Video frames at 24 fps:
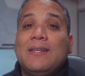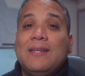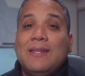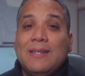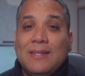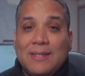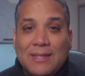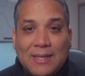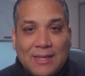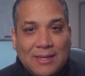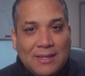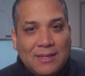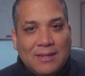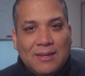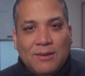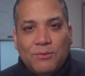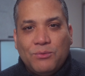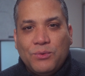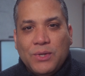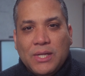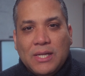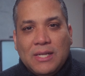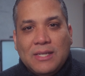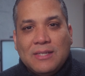getting a
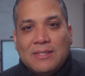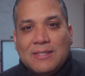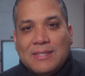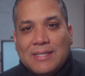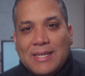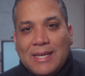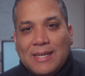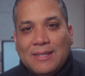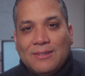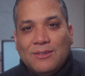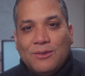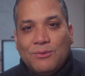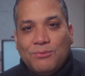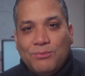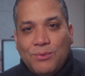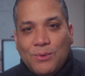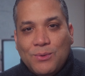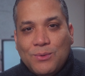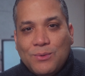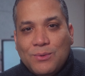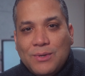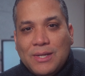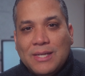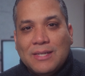really standard
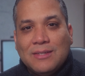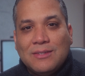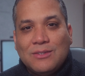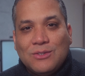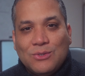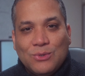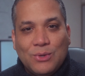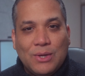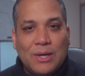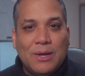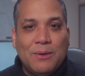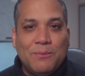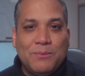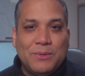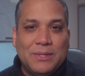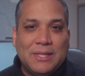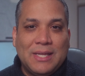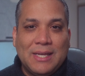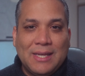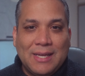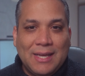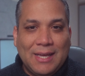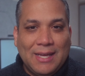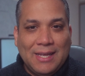focal lens to help with
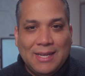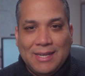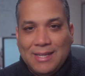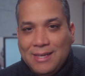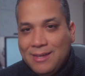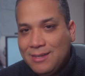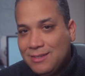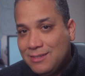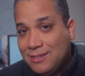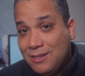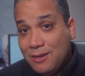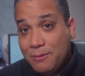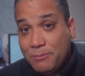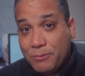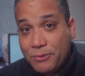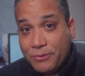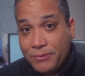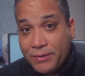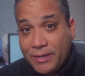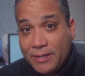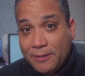the aliasing and moire.